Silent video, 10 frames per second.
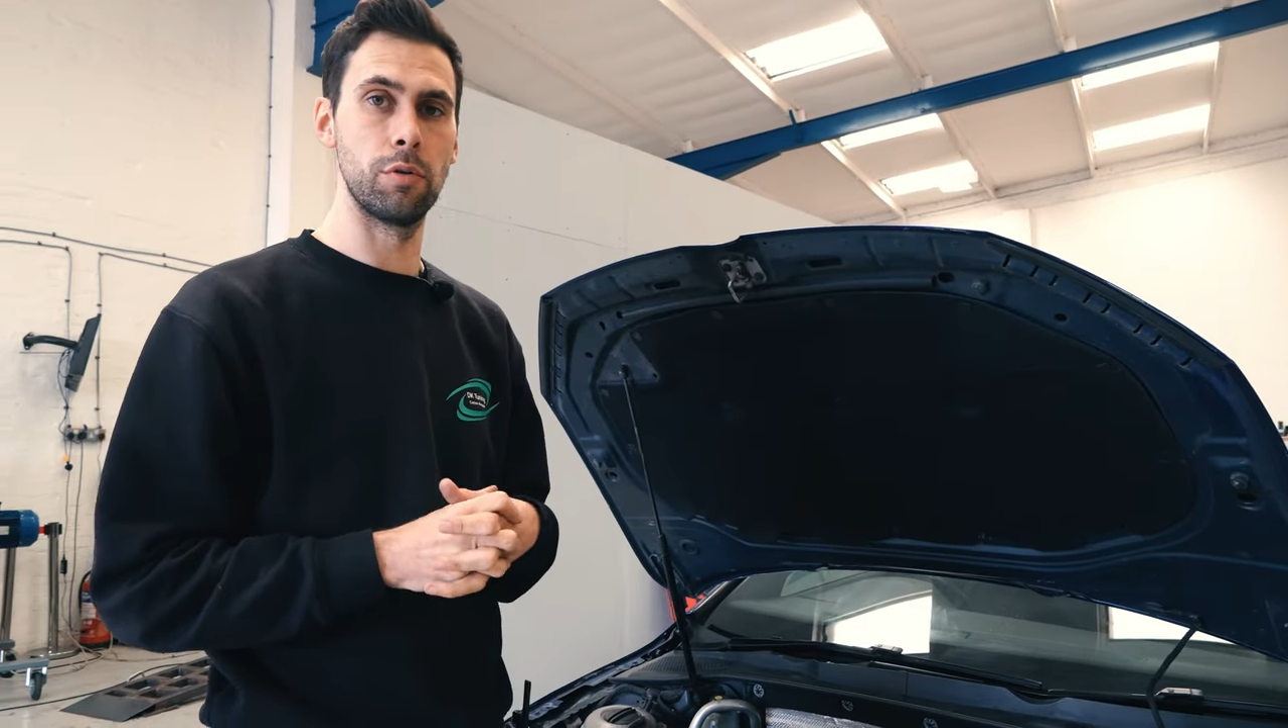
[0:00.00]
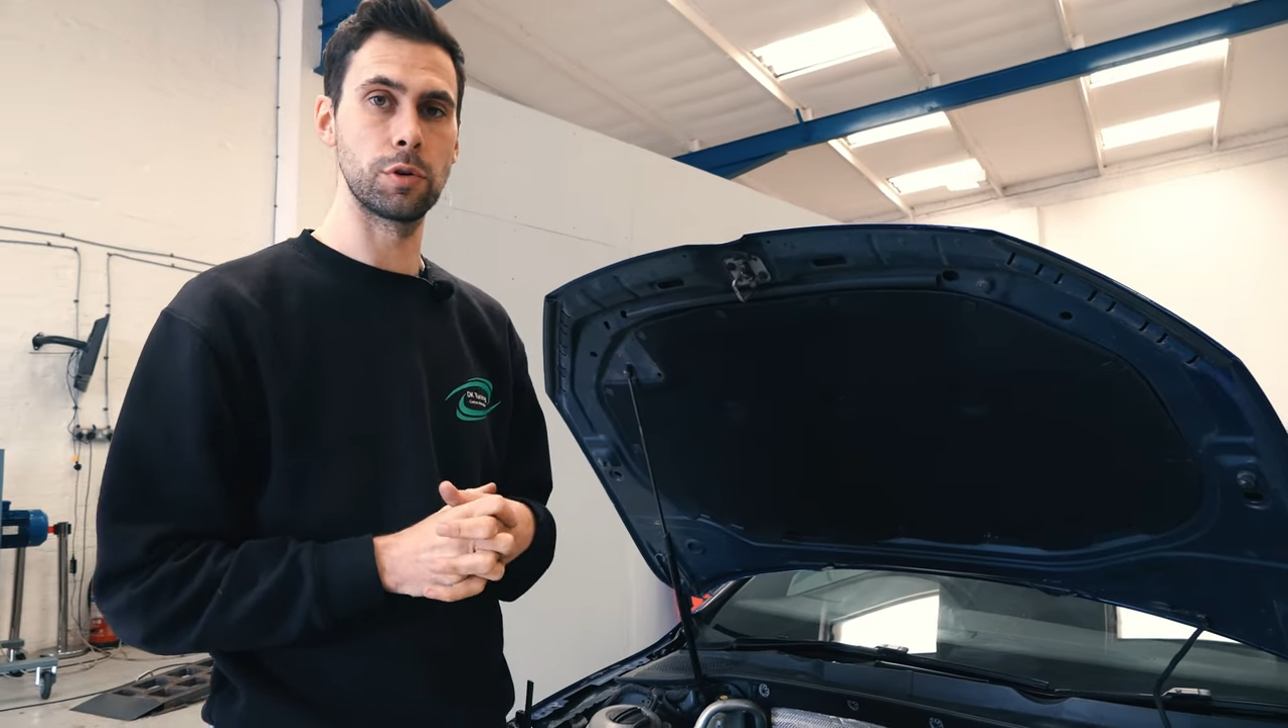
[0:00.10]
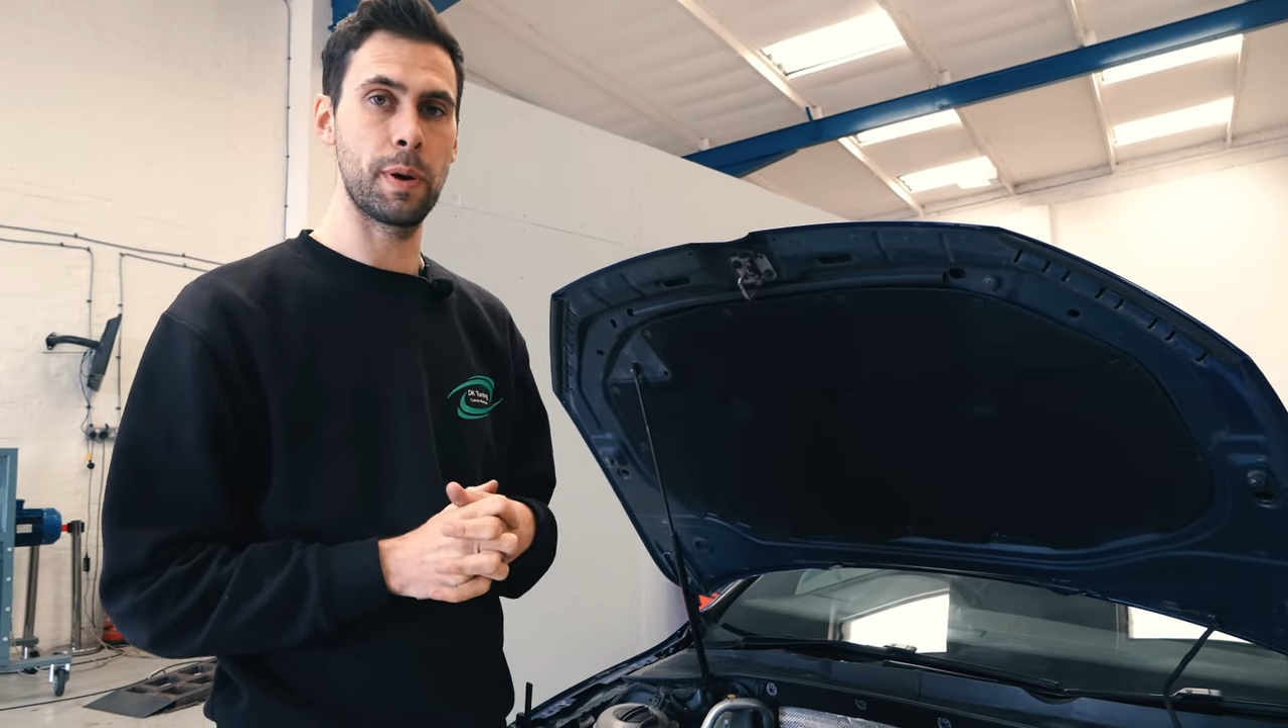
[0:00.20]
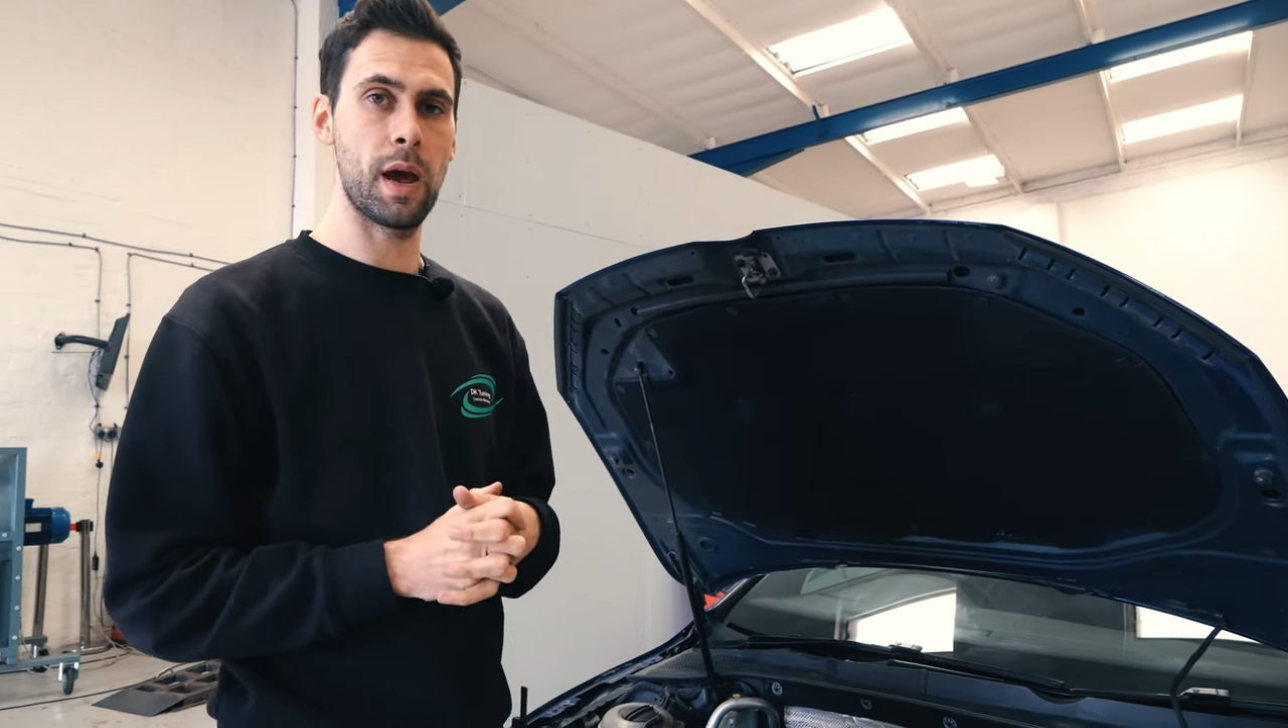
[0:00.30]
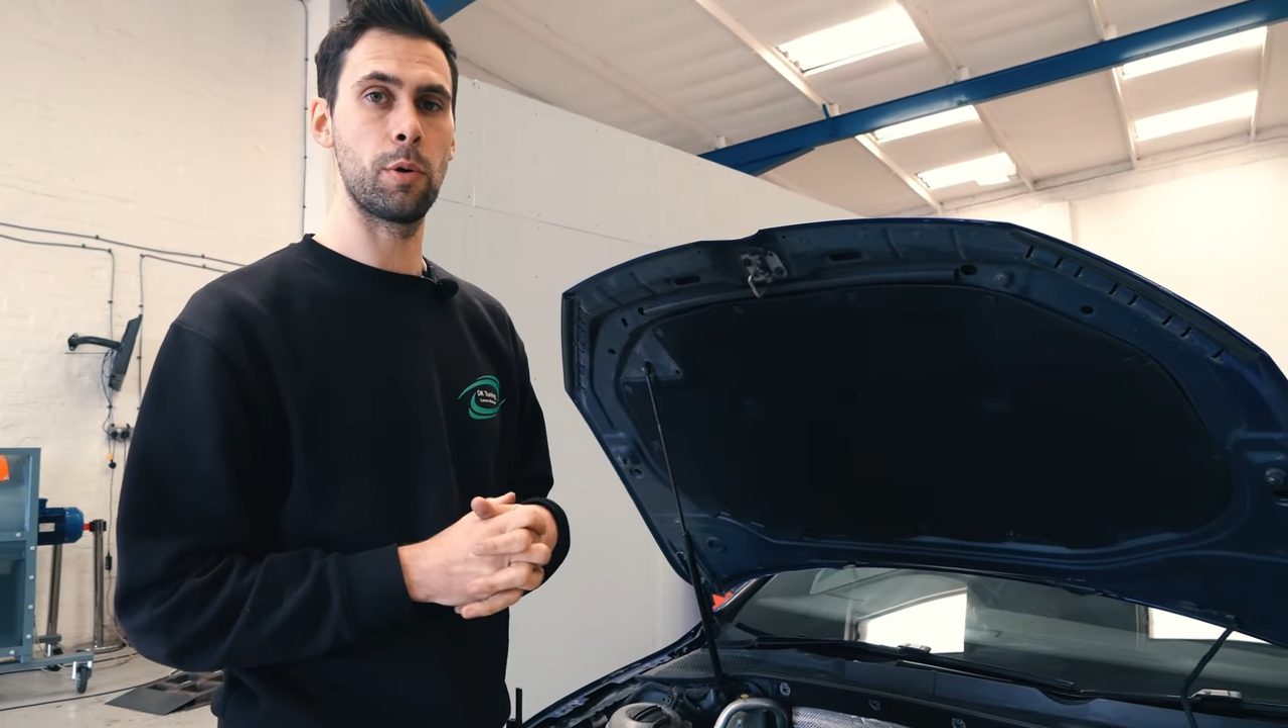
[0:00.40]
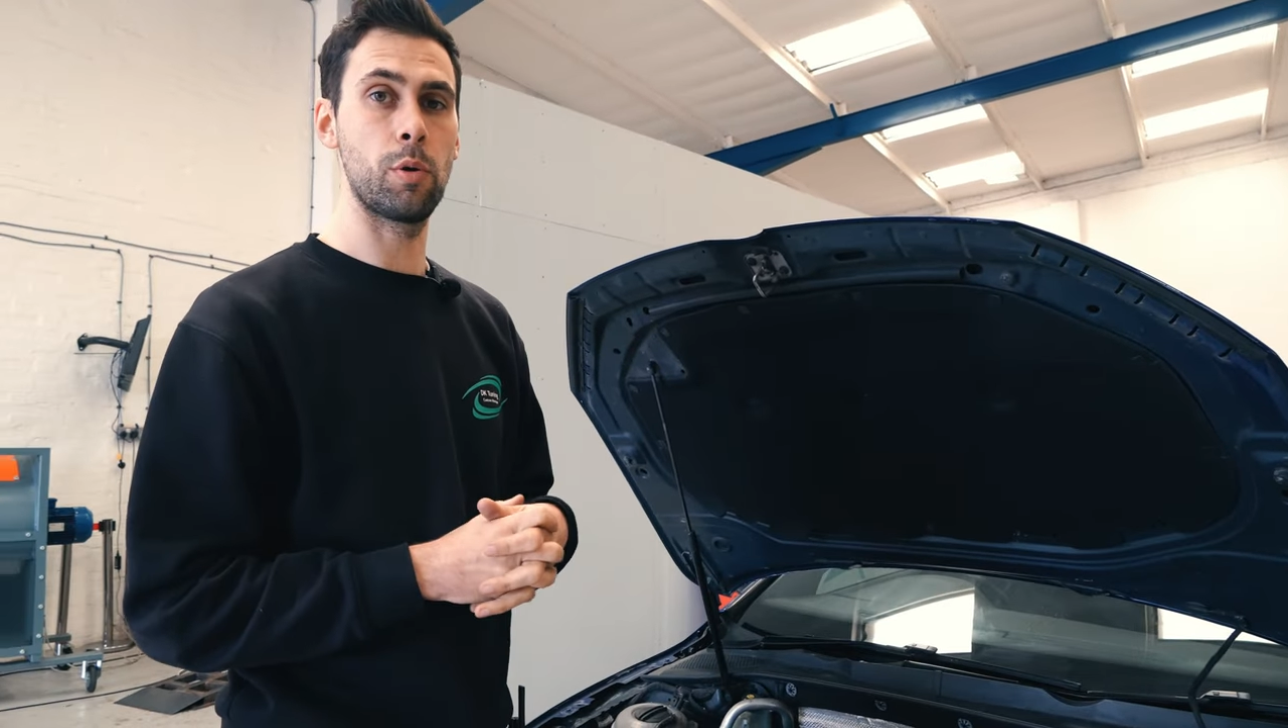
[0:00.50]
horsepower,